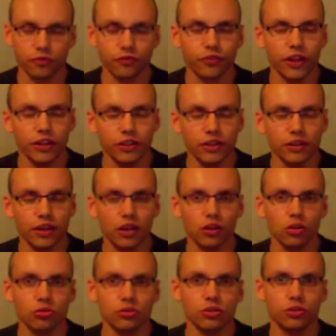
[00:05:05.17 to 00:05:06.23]
that it
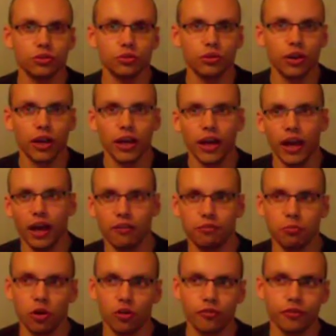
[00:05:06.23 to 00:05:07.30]
allows you to have
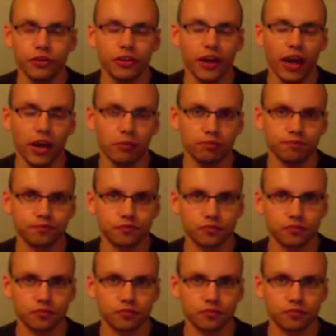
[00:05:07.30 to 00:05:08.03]
more free time